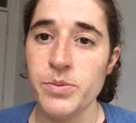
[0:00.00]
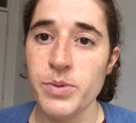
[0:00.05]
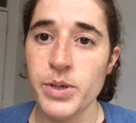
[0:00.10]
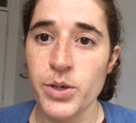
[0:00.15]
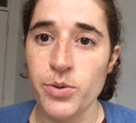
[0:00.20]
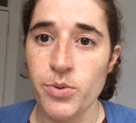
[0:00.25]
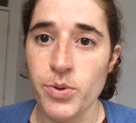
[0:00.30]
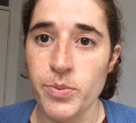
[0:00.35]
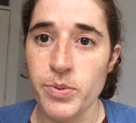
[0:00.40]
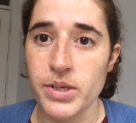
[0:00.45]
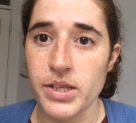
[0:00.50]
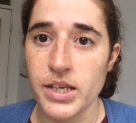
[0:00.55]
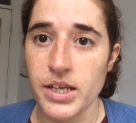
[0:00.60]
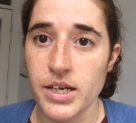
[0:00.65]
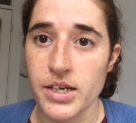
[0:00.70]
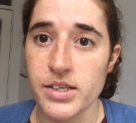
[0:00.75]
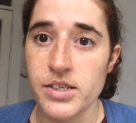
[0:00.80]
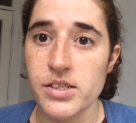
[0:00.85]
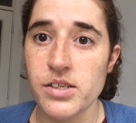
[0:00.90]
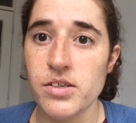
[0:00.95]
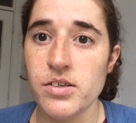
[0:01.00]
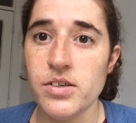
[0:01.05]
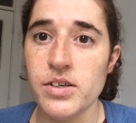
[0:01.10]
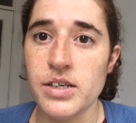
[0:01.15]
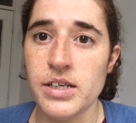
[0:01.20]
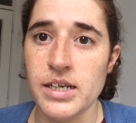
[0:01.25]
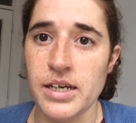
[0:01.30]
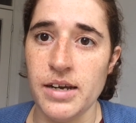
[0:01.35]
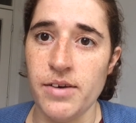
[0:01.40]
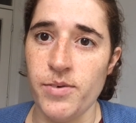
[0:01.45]
by Robin di Angelo,
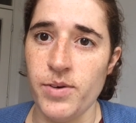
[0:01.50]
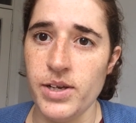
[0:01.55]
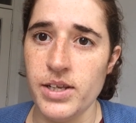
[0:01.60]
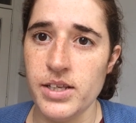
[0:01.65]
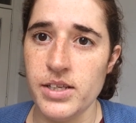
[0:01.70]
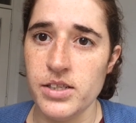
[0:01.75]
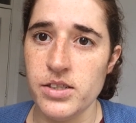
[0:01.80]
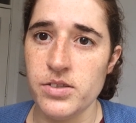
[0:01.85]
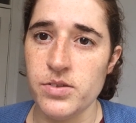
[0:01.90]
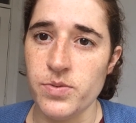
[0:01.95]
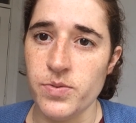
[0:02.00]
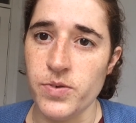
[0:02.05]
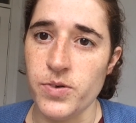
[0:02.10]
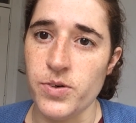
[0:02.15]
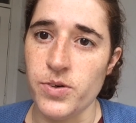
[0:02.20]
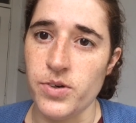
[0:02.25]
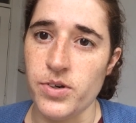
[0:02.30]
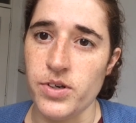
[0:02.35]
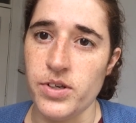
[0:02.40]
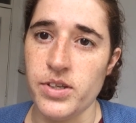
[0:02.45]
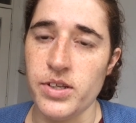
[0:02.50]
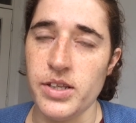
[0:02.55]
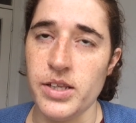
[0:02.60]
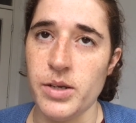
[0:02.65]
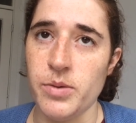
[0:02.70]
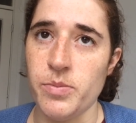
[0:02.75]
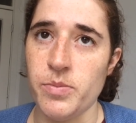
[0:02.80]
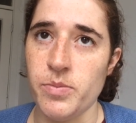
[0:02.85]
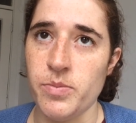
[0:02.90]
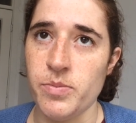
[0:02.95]
and I read this for
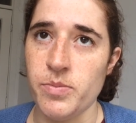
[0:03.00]
the